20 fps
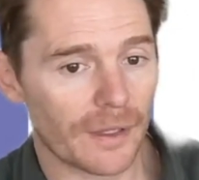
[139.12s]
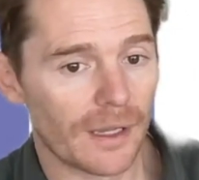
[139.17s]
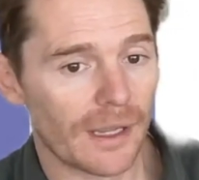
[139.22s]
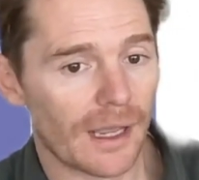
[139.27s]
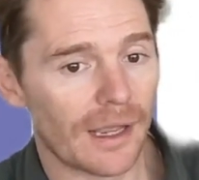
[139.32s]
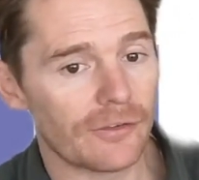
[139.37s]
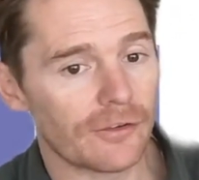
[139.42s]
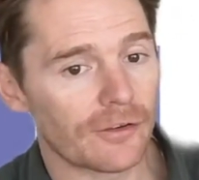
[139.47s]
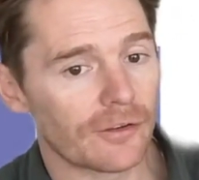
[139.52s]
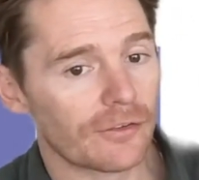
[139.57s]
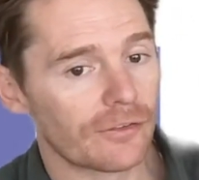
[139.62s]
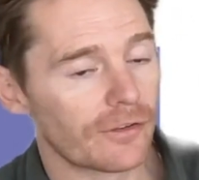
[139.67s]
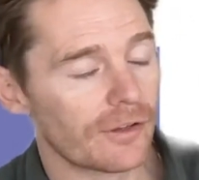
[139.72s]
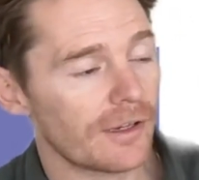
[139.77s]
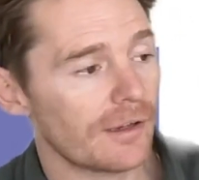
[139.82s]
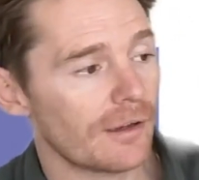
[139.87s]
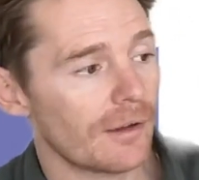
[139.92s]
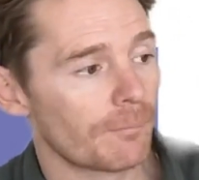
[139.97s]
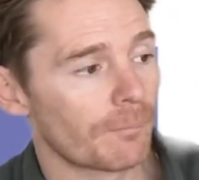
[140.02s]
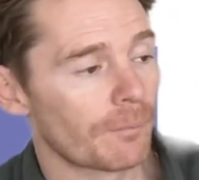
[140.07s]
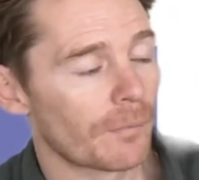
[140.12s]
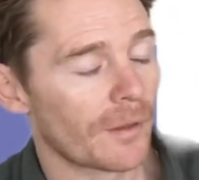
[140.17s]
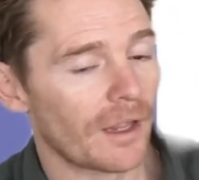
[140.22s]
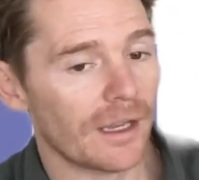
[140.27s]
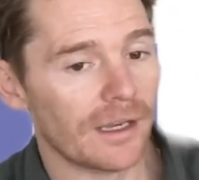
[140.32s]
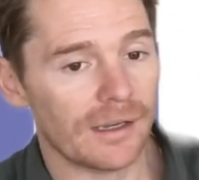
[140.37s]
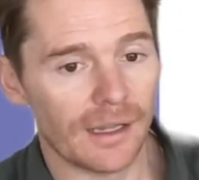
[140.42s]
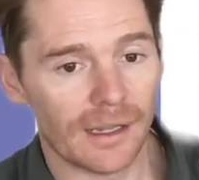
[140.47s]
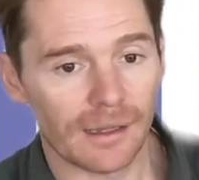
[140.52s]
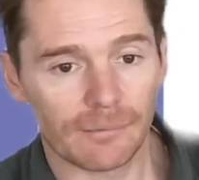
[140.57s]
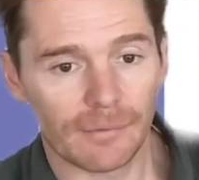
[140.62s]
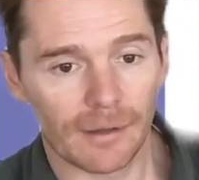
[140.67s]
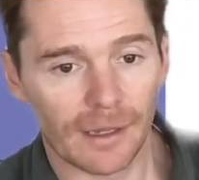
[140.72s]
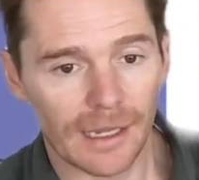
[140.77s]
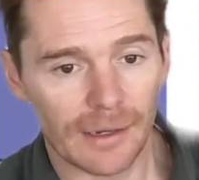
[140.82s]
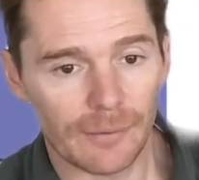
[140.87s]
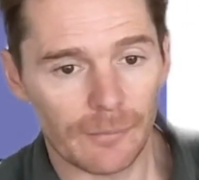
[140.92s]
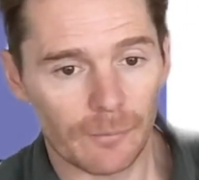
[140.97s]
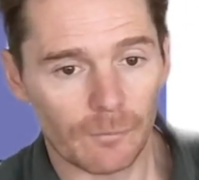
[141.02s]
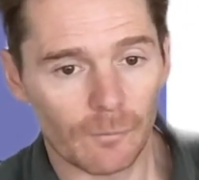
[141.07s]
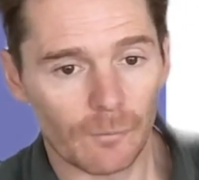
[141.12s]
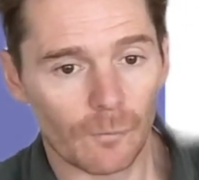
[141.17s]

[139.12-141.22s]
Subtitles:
As you can see in here,